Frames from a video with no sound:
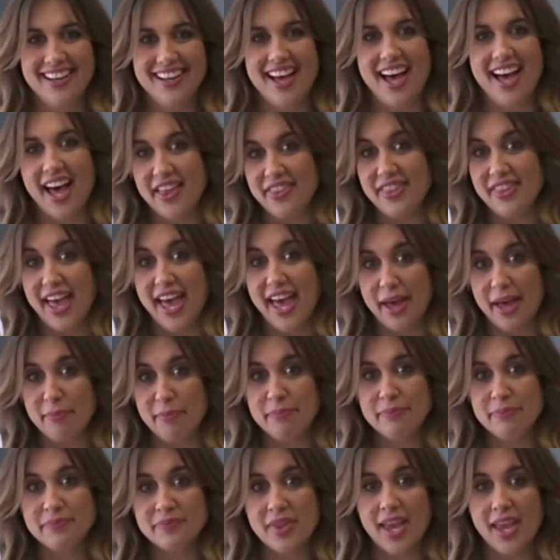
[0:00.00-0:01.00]

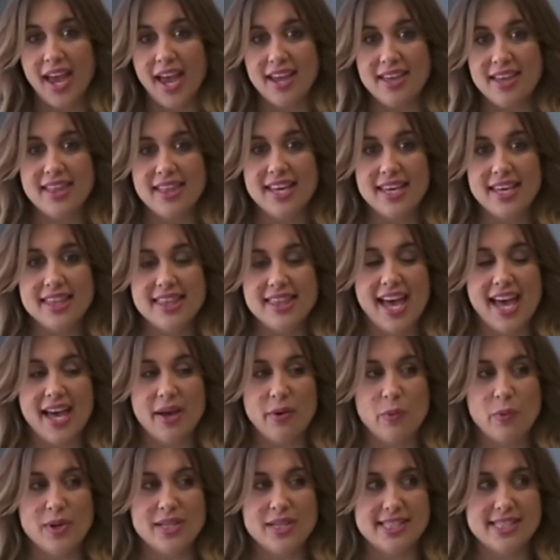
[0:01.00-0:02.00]
them. I think
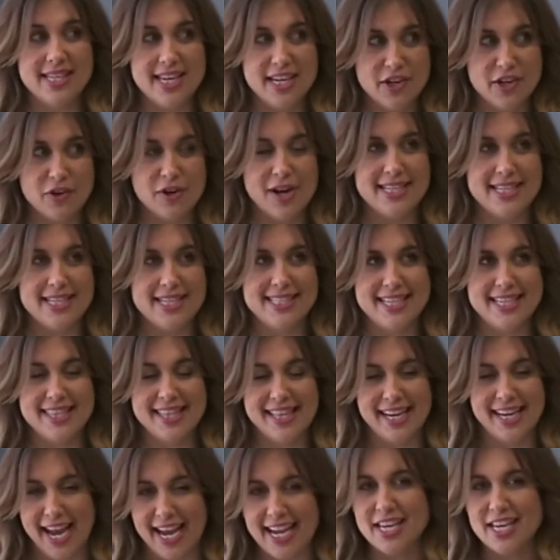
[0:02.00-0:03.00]
that what's interesting
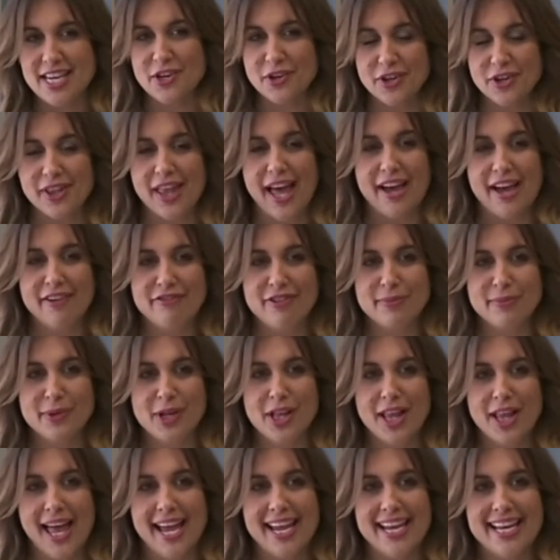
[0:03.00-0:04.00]
that I hear a lot from
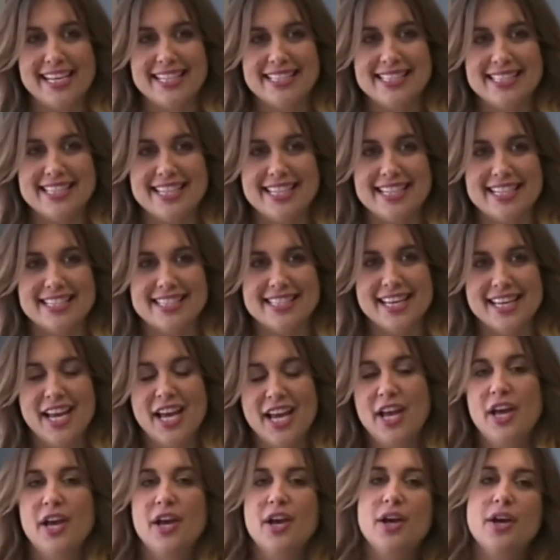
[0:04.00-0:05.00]
clients is,
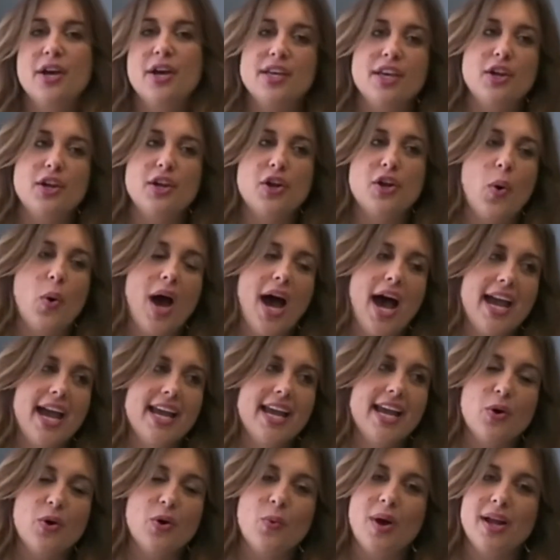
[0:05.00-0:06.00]
I
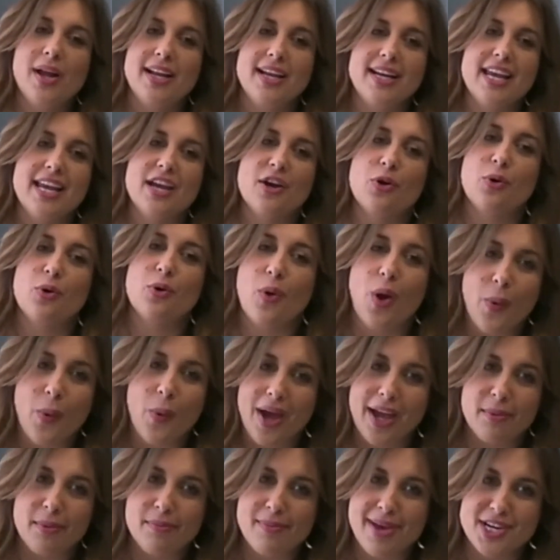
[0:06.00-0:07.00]
don't want any
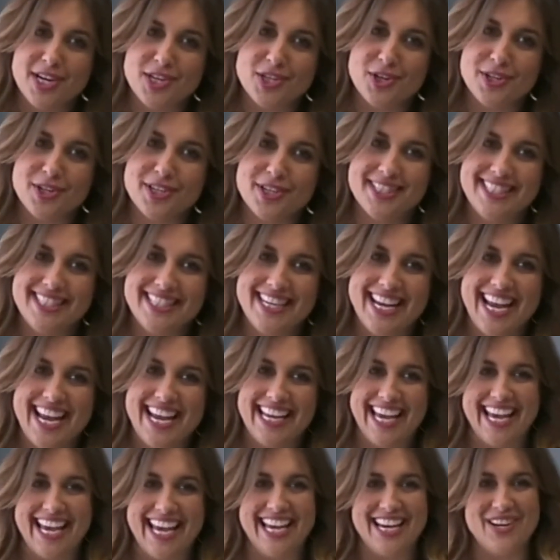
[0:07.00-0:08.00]
heroic measures
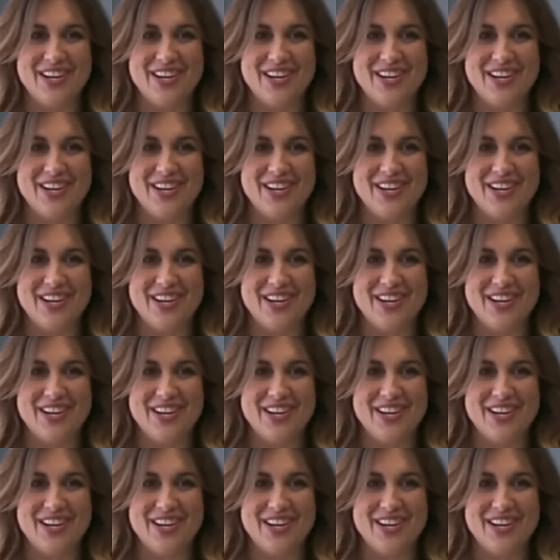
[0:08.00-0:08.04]
taken,